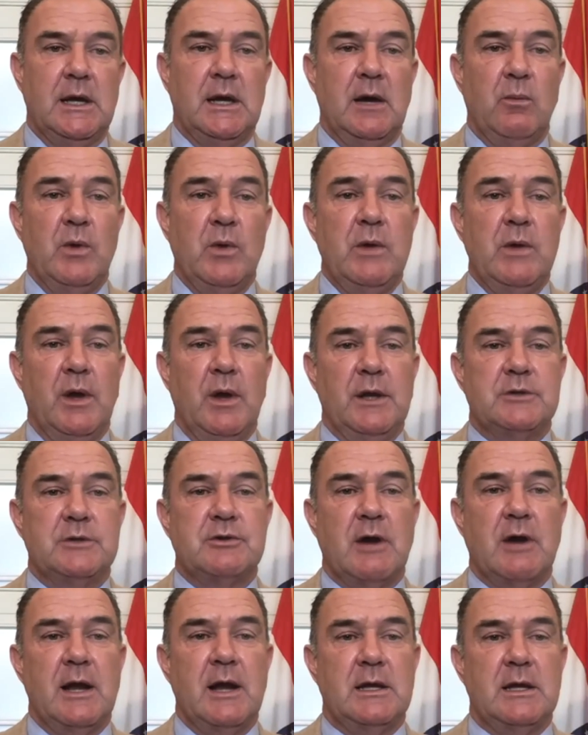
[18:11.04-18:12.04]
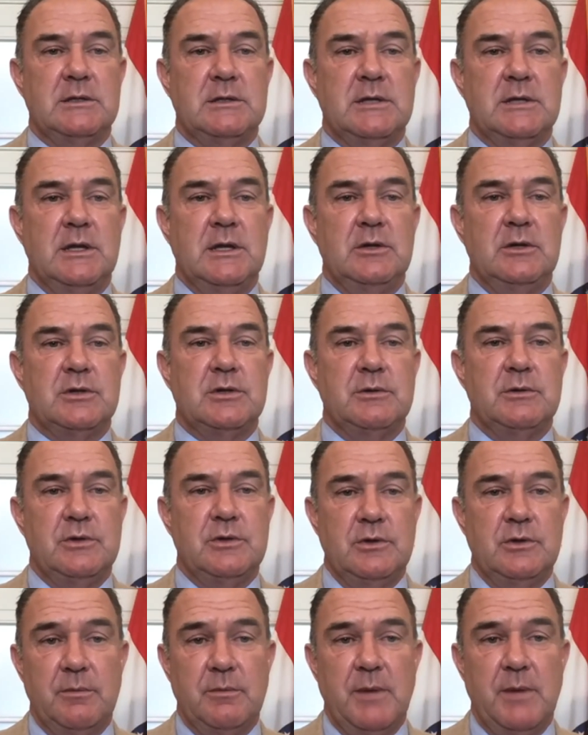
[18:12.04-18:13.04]
We want to try to continue to do
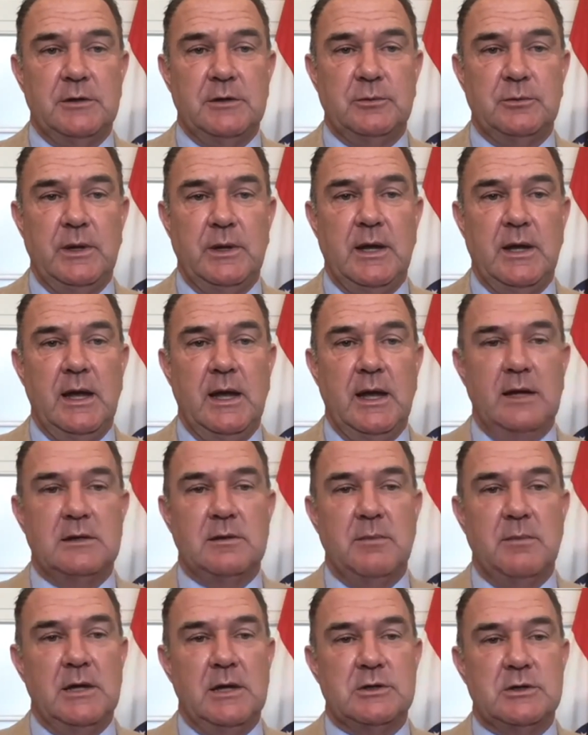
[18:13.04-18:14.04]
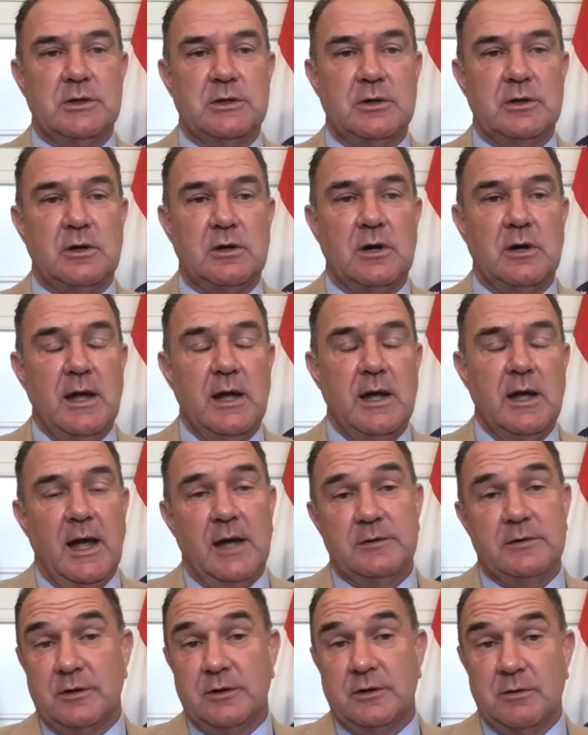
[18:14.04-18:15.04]
the best we can to make sure,
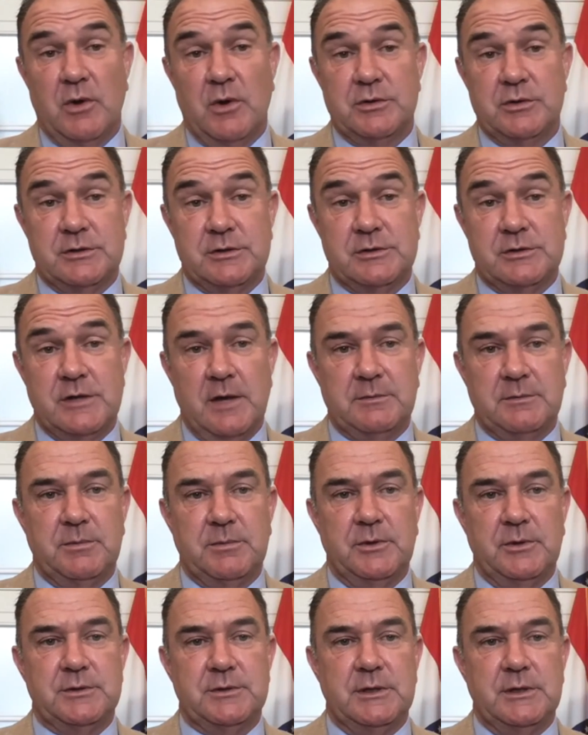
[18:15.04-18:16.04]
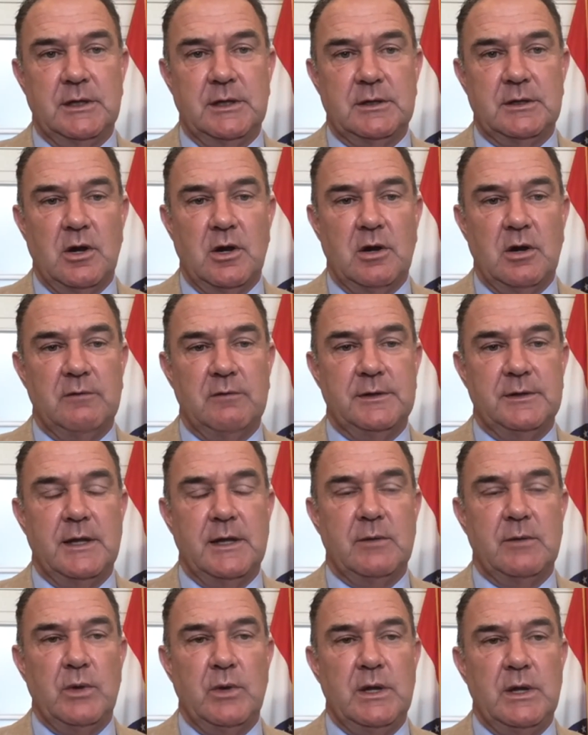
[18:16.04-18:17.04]
as they're most susceptible to get COVID, that
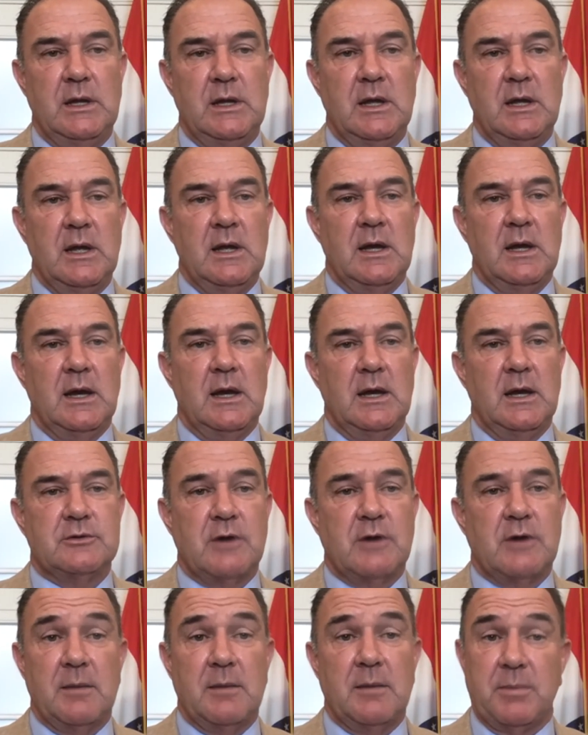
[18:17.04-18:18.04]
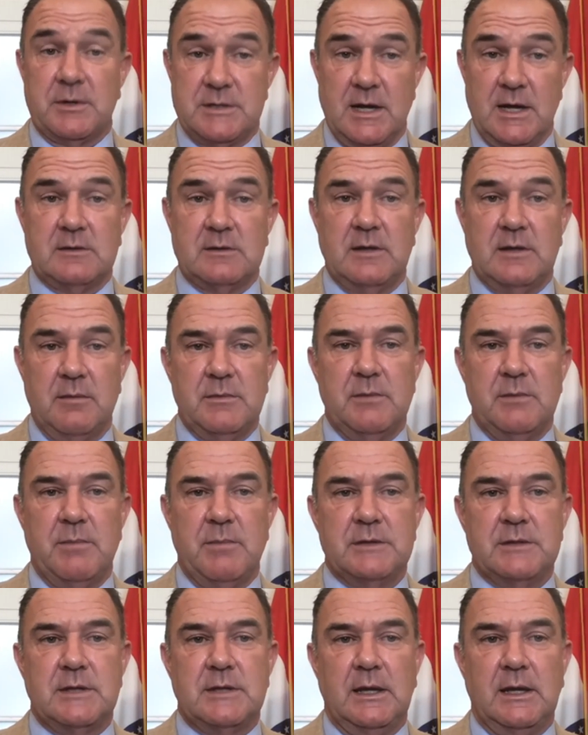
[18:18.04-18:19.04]
we try to protect them the
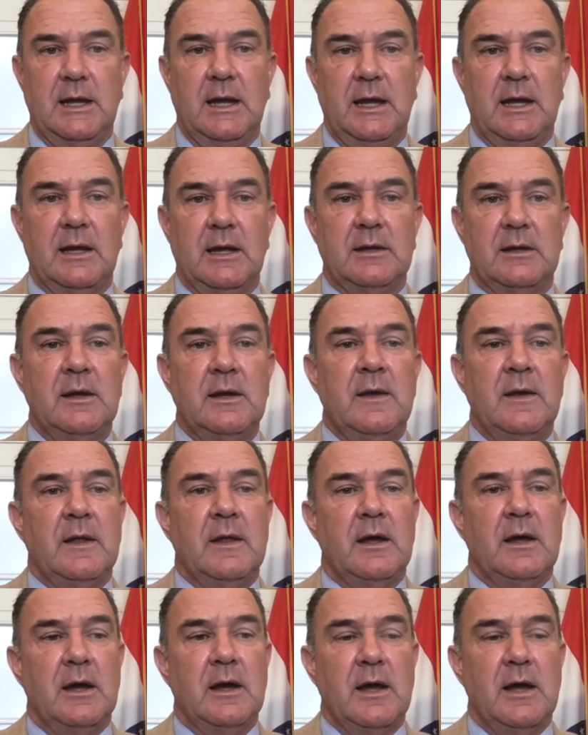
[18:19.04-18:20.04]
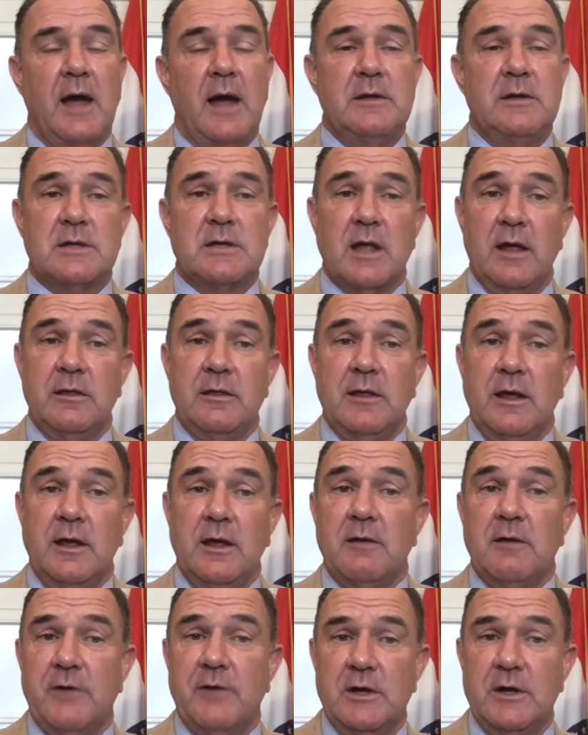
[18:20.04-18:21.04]
best they can. I think
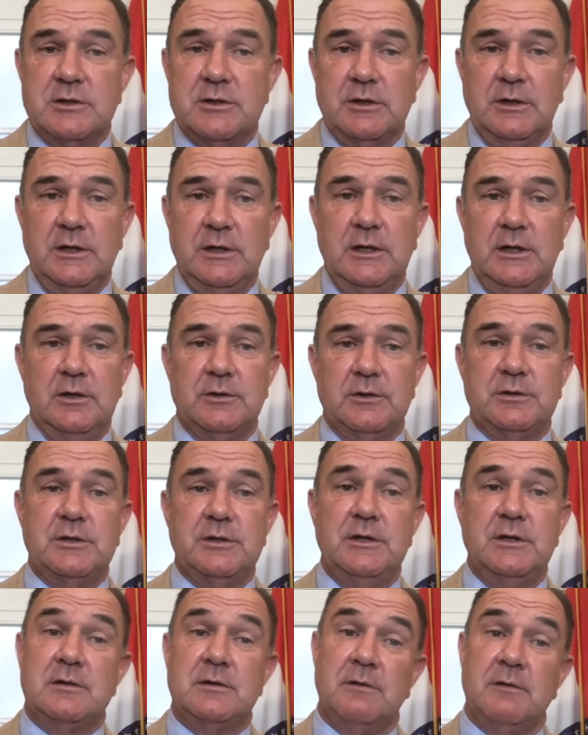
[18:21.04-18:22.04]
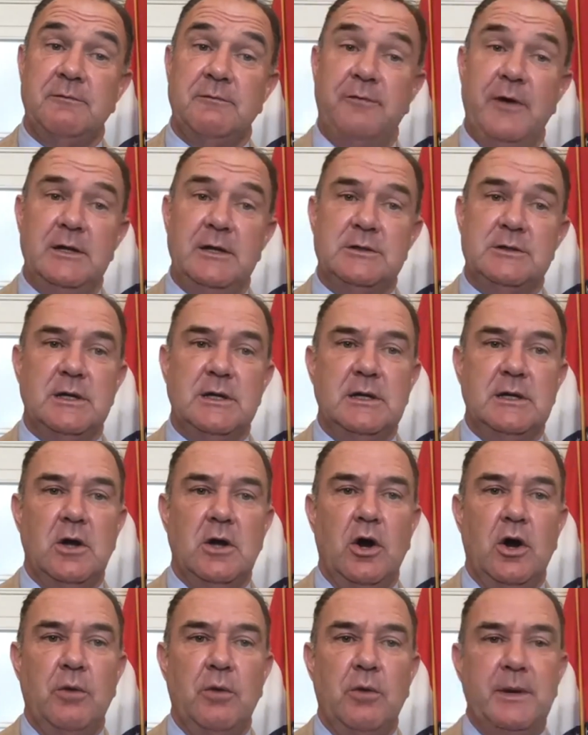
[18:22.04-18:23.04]
eventually you'll see some phased in
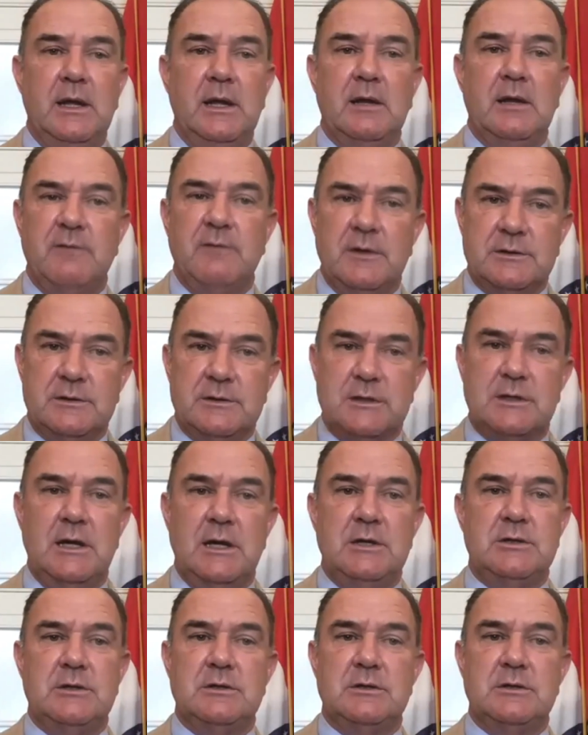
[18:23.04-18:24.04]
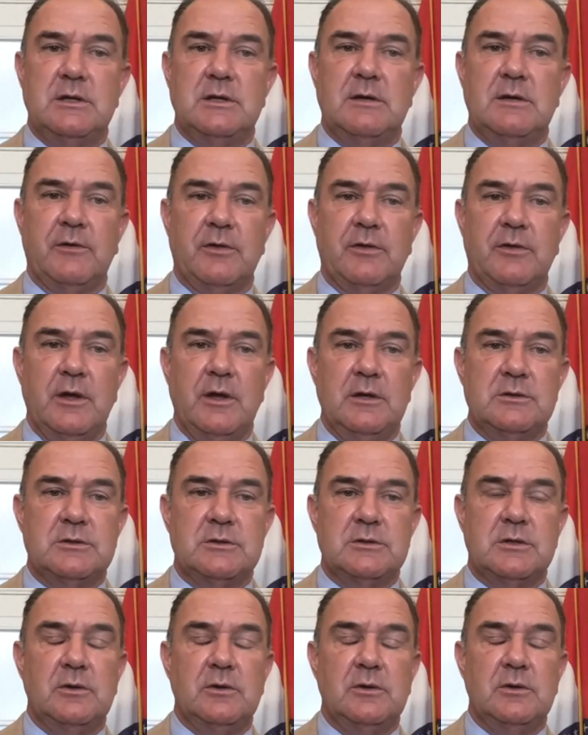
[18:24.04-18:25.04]
opening and visitations and different things
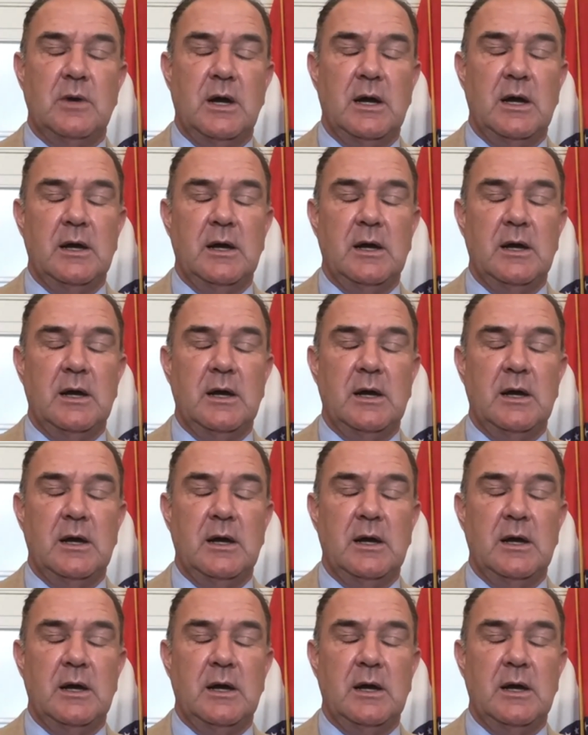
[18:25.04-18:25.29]
to